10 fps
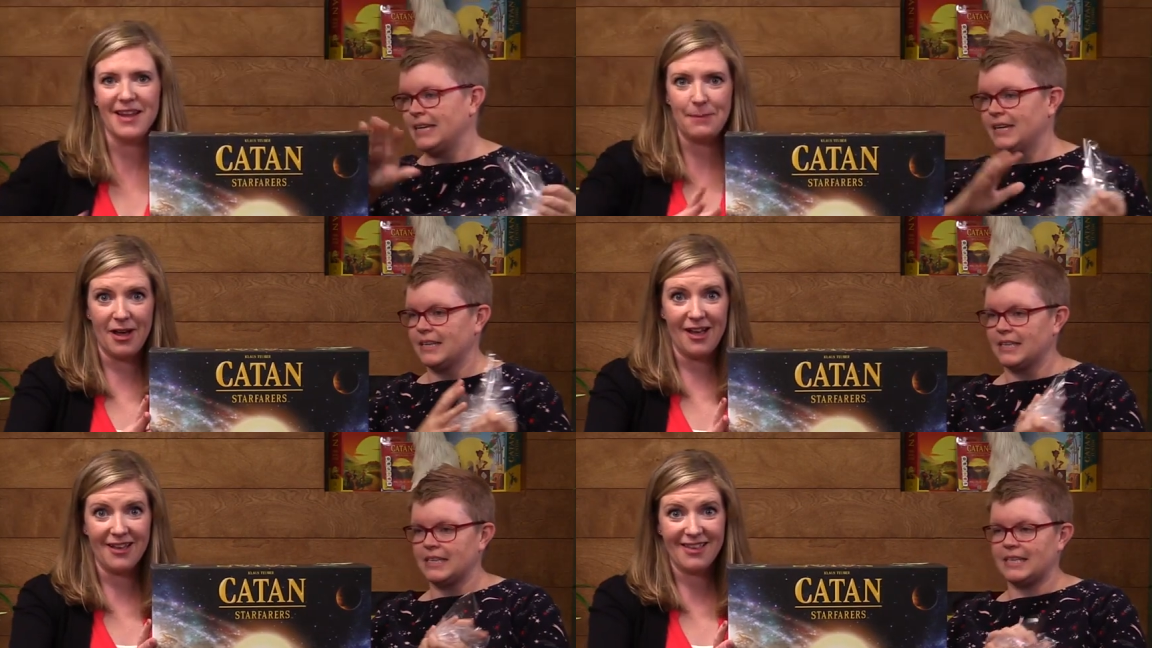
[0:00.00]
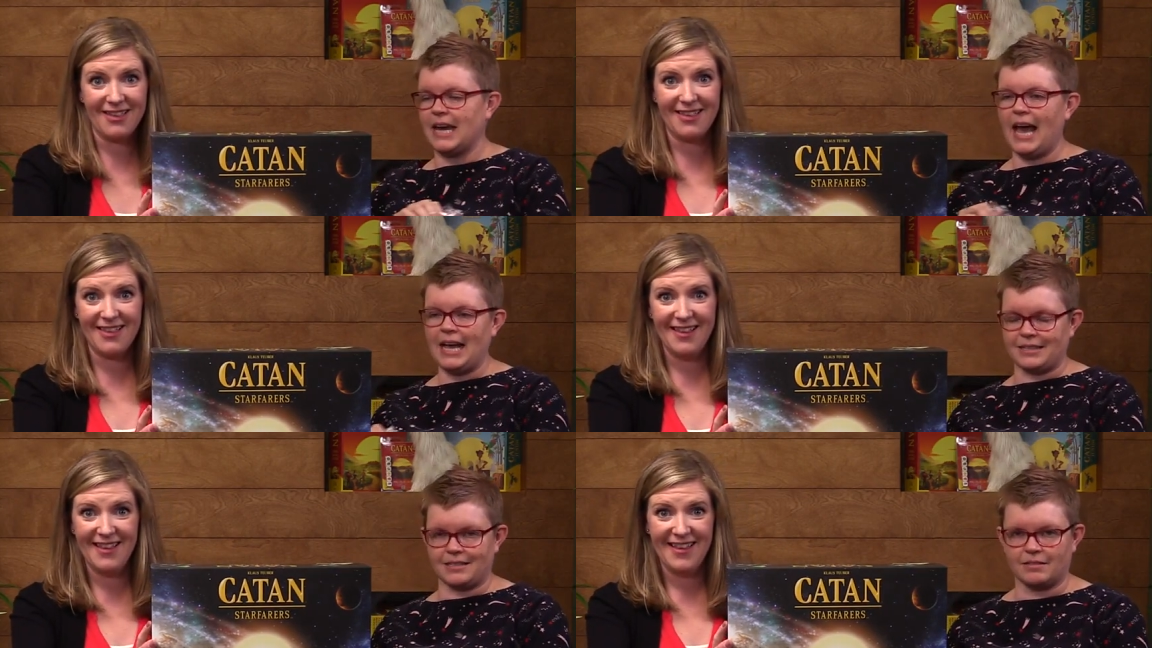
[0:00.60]
Speaker 1: in a box.
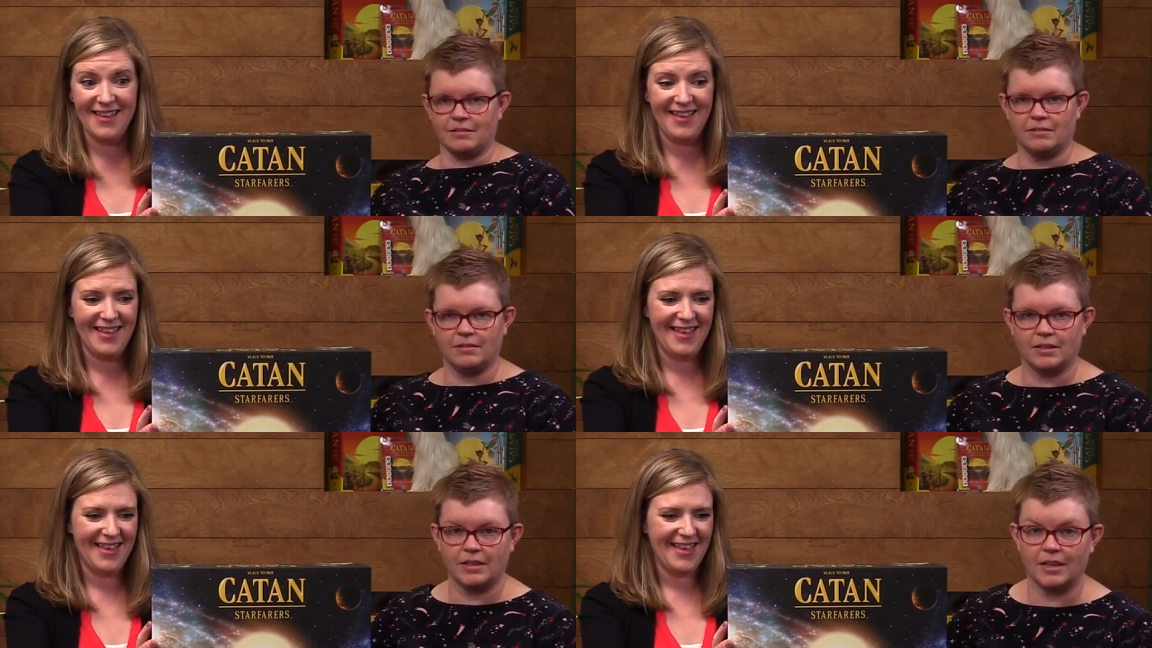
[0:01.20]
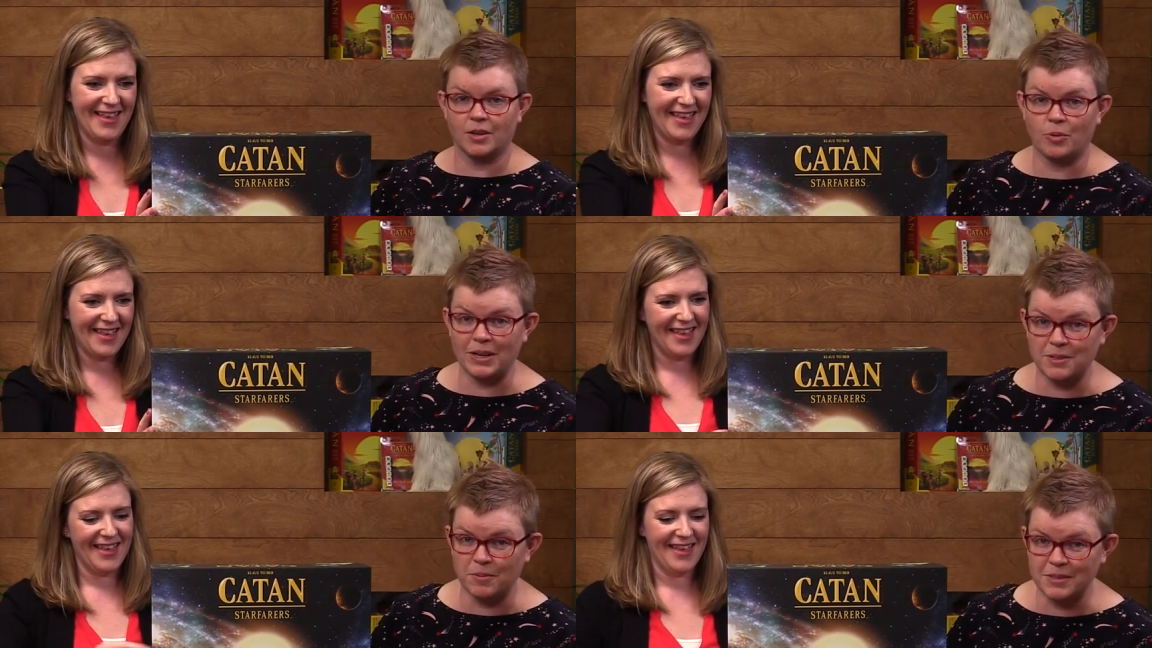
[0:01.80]
Speaker 2: Yes. It
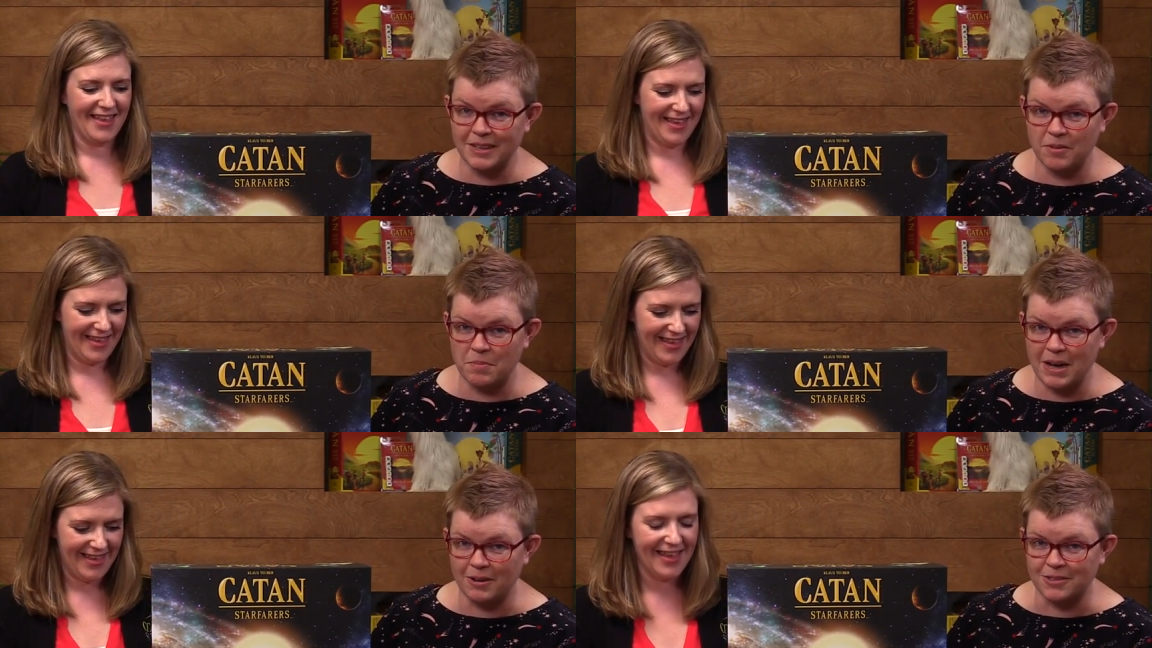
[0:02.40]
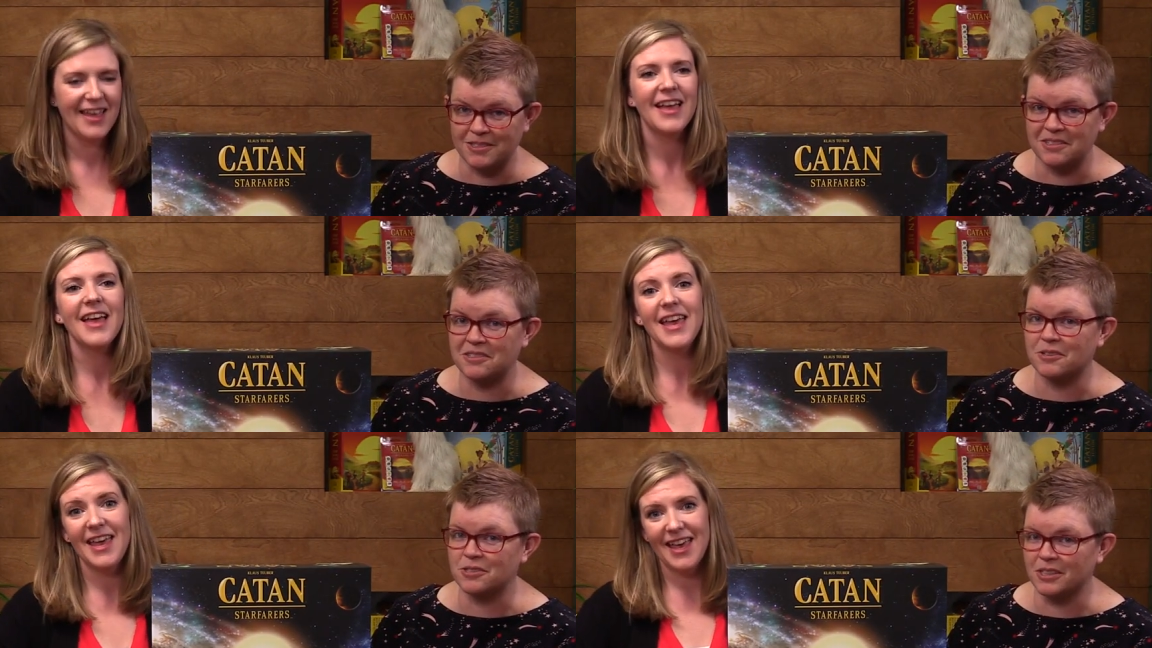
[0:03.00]
weighs almost seven pounds.
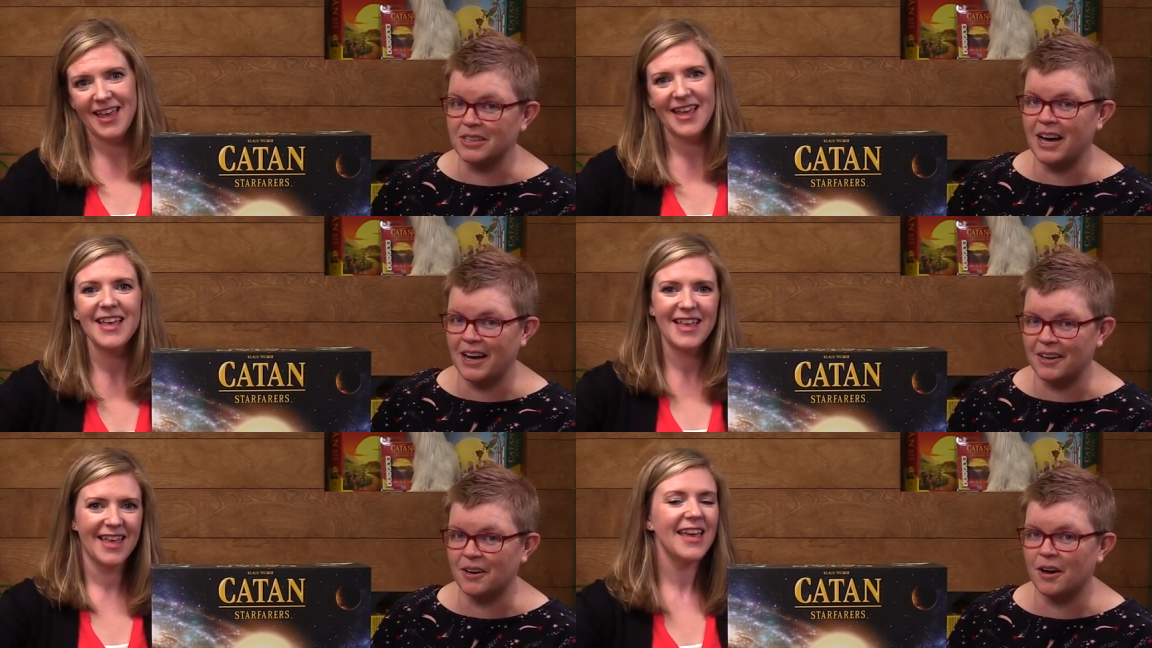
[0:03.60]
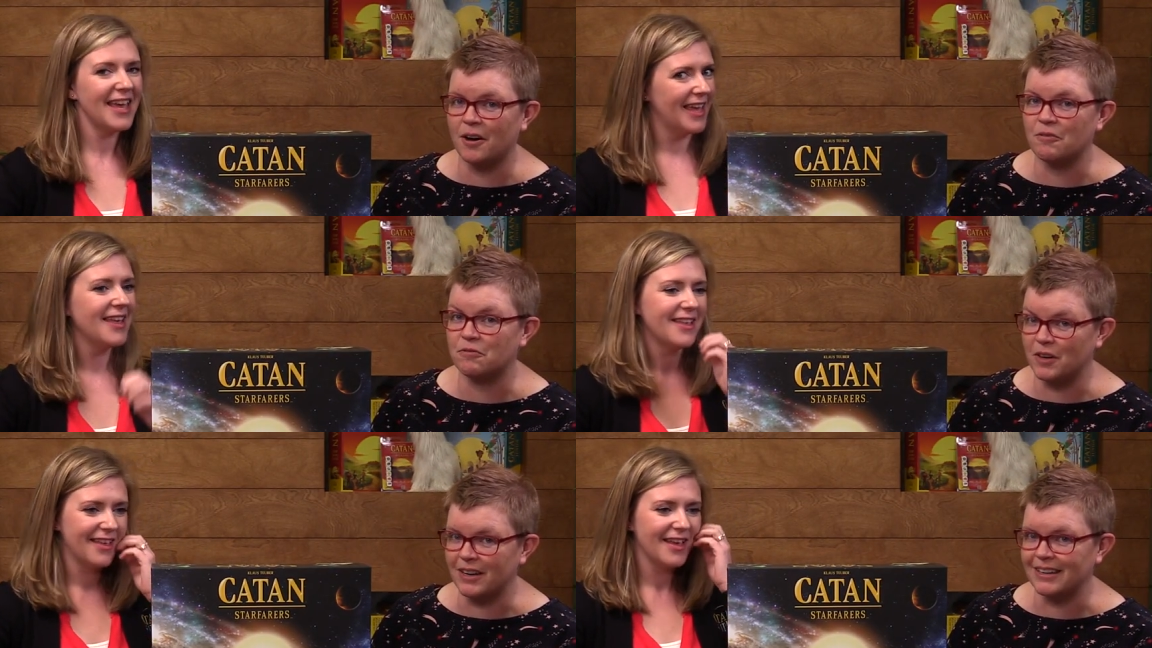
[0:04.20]
There's a lot
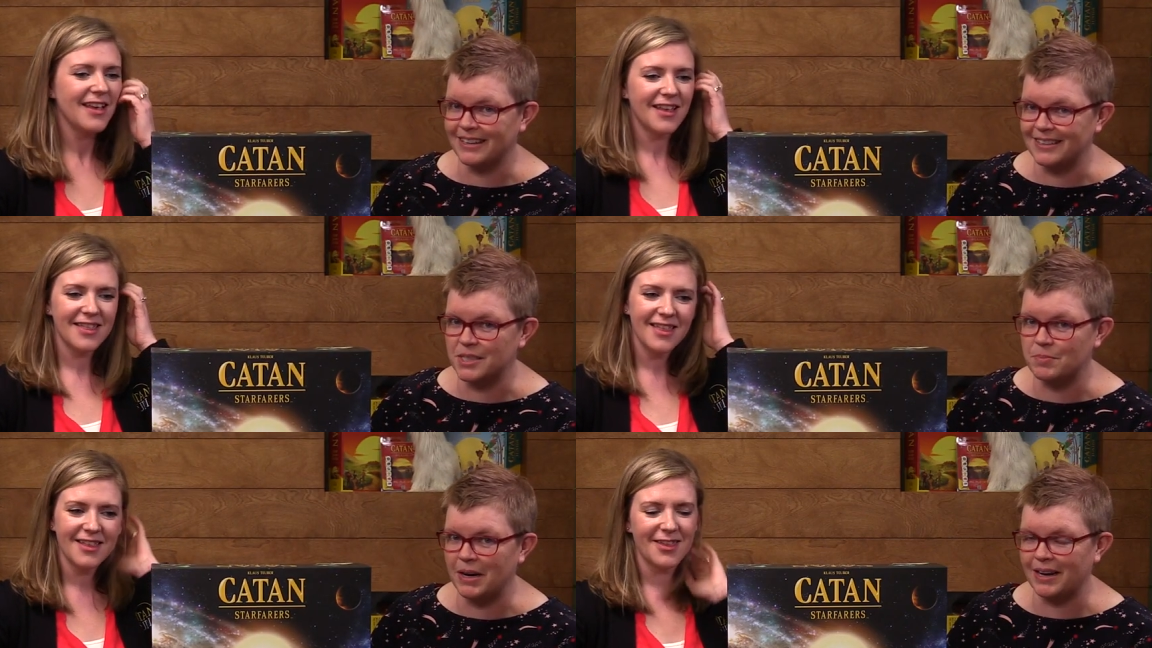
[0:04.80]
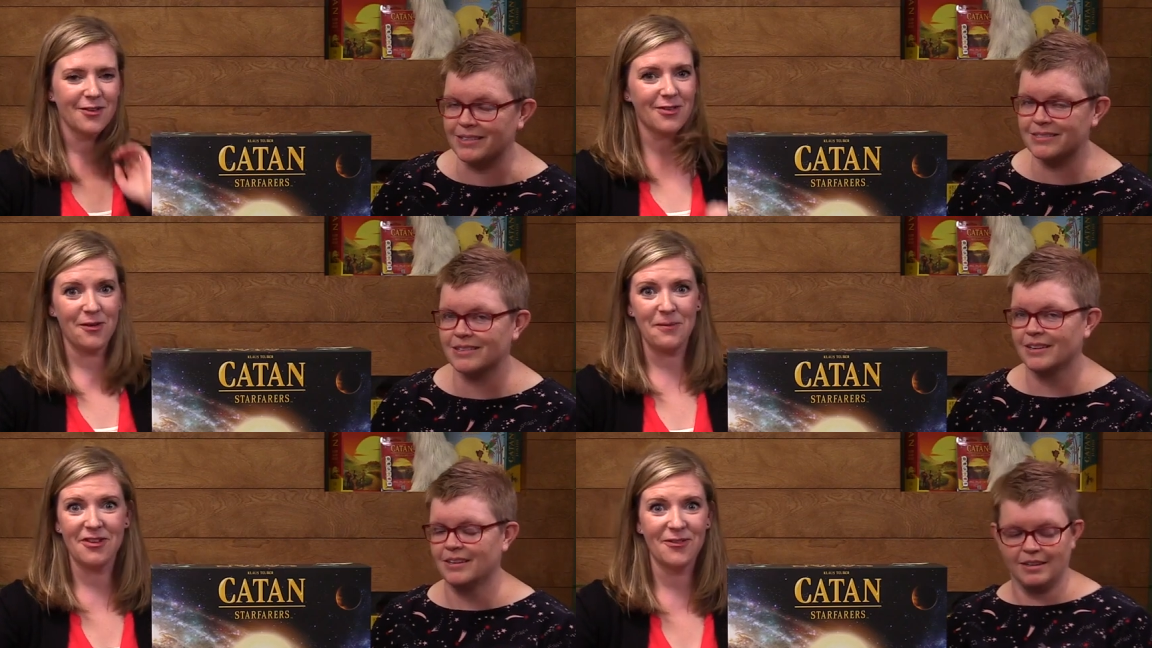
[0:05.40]
of fun in this box. There's
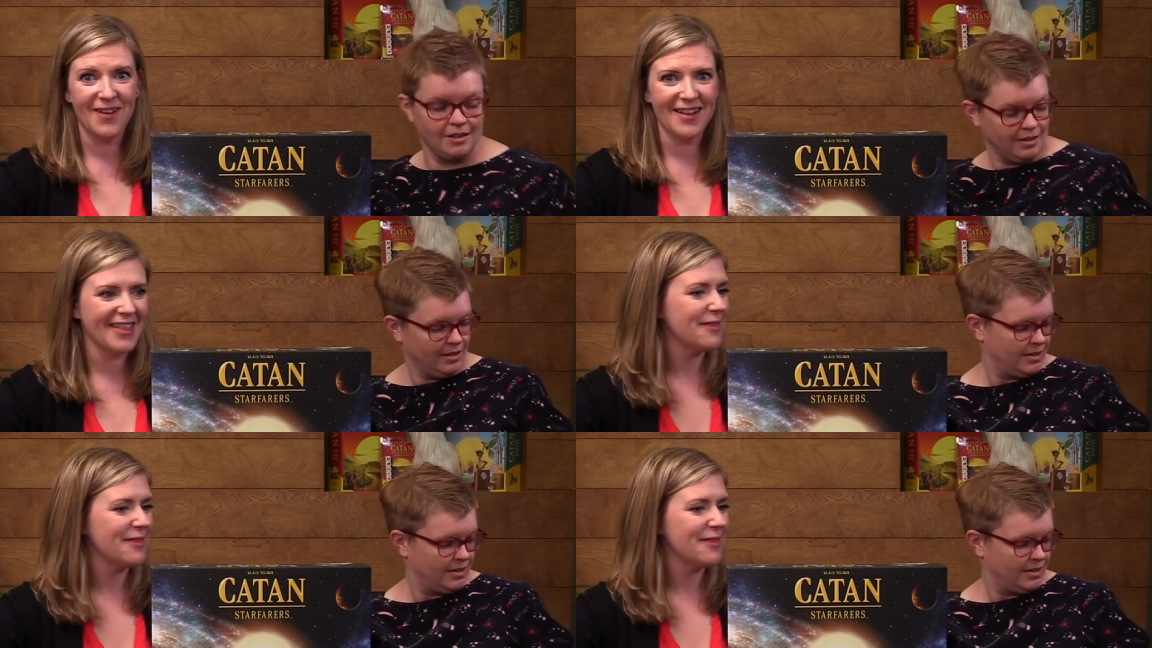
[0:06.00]
so
Speaker 1: much fun.